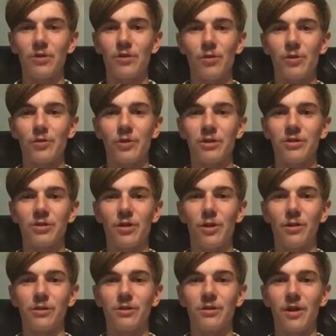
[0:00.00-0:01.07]
the
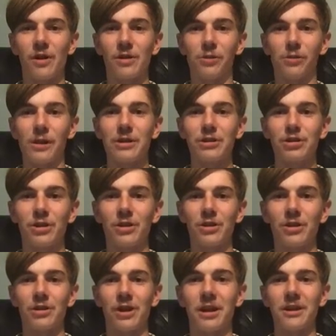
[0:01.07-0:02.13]
results on
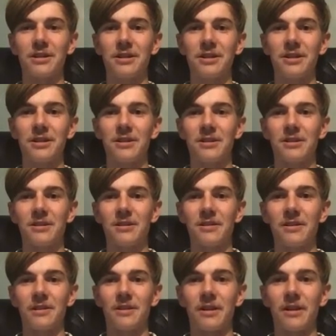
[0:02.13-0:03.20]
election night.
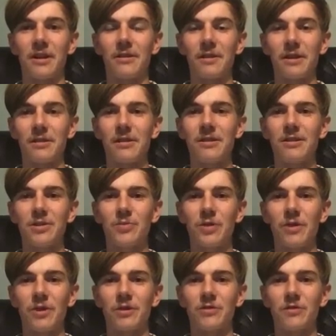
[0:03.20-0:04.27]
And I think it's
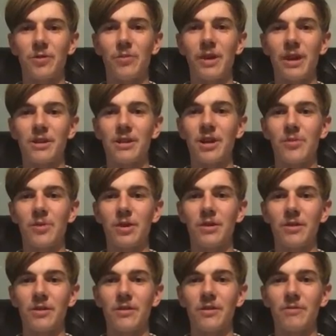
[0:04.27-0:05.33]
because of the pandemic.
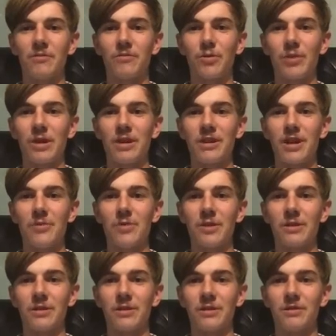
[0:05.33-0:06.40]
The
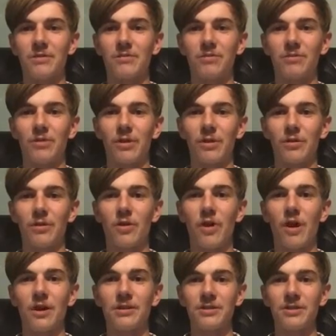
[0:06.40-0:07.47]
pandemic is the
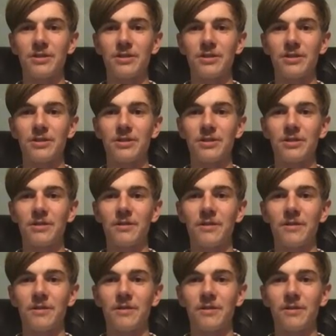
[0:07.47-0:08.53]
cause,
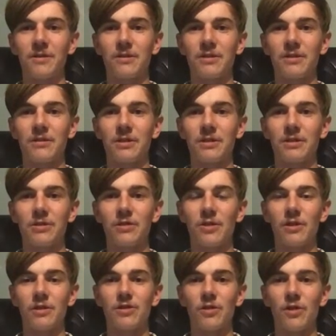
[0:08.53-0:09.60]
because it has
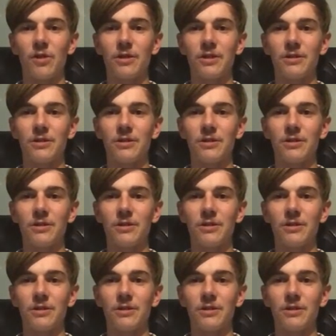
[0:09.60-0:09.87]
caused all this